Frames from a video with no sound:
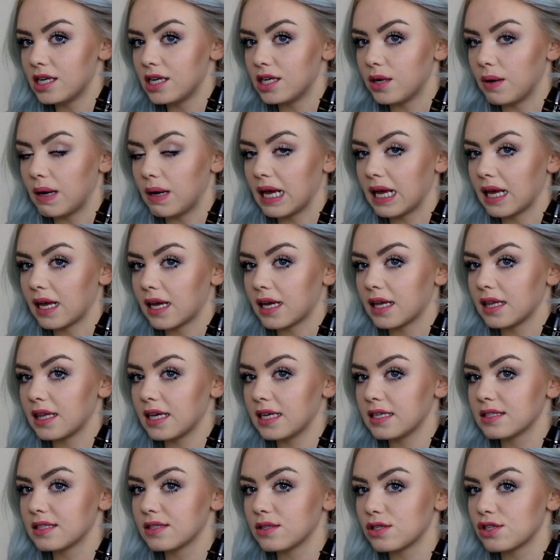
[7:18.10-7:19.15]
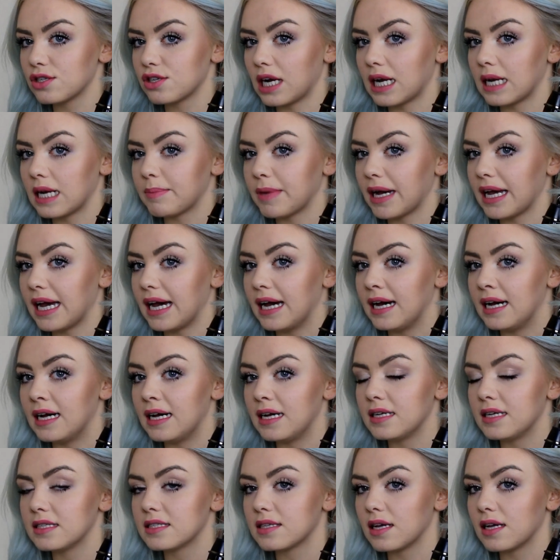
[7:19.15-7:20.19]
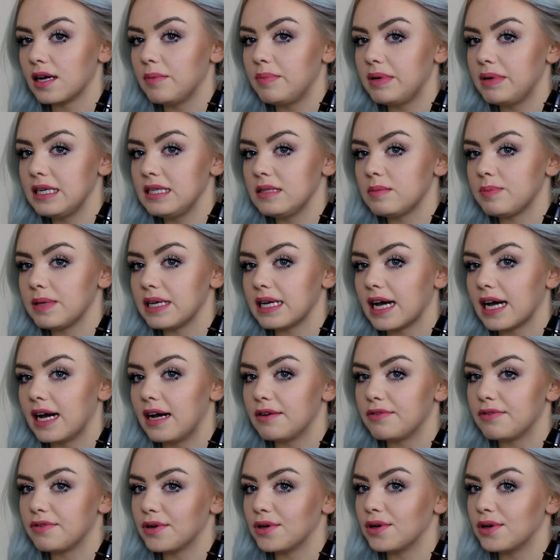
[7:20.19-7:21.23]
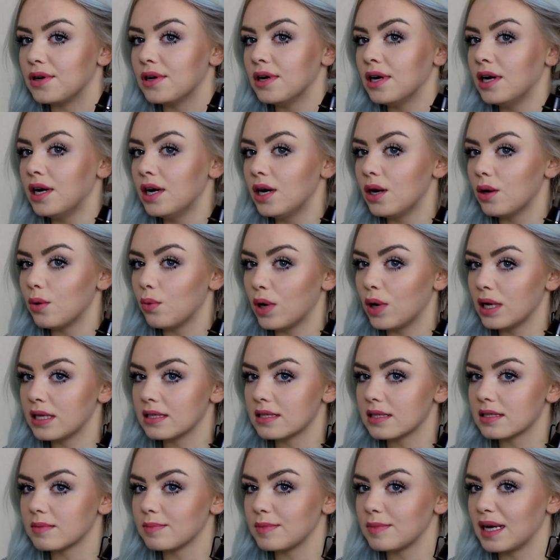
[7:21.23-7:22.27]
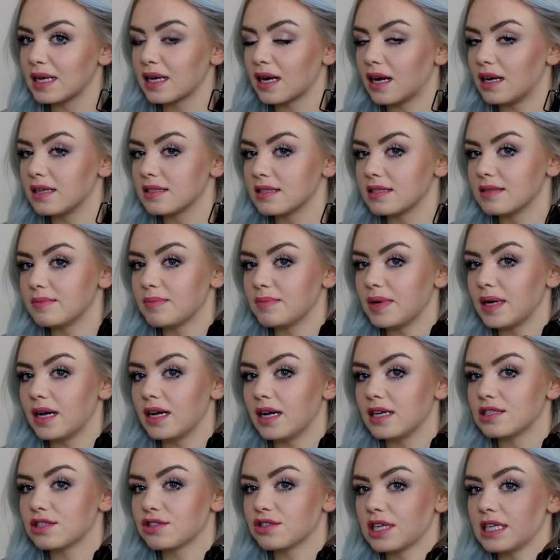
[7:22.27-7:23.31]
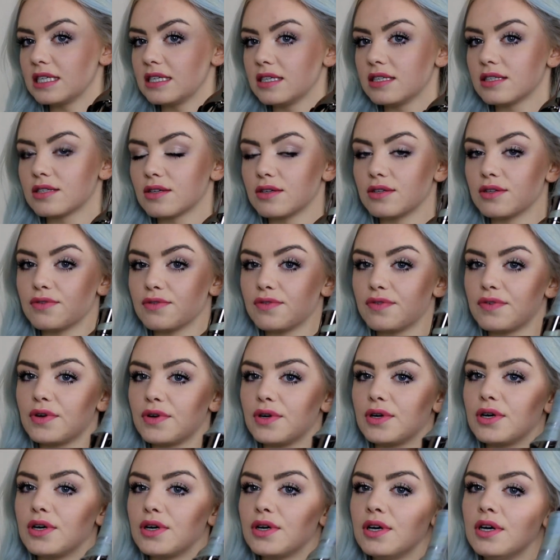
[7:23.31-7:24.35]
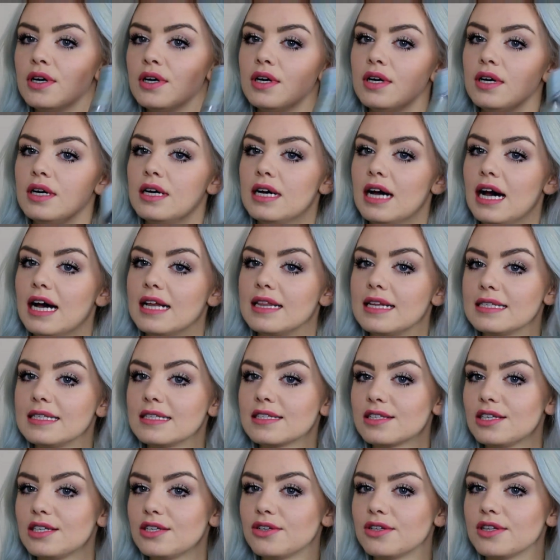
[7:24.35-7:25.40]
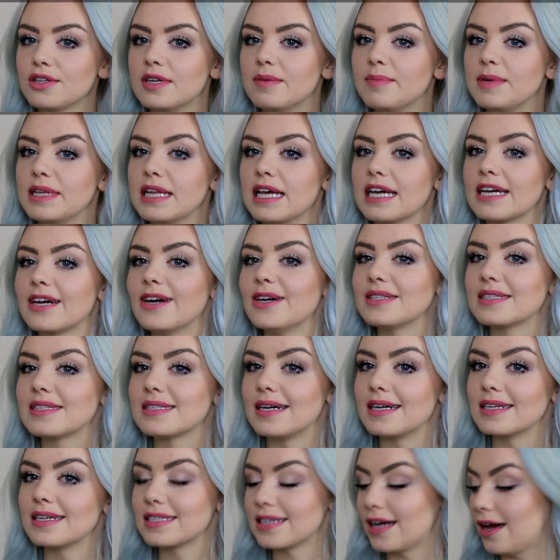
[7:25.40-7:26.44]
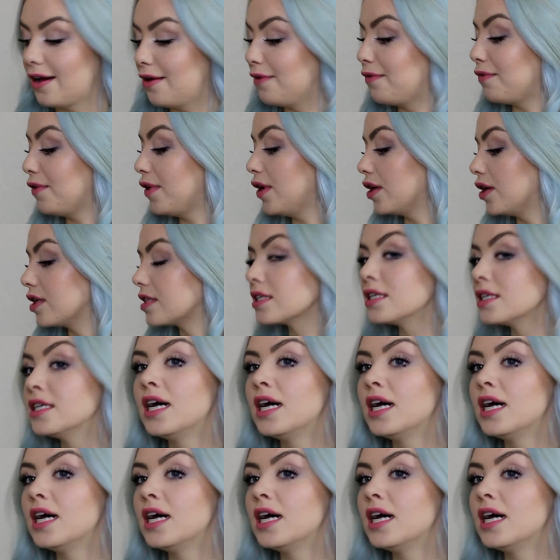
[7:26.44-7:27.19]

doing this or straightening my hair, so please be careful. Once my cousin put her straighteners on the floor and then stood on them and they got stuck to her foot.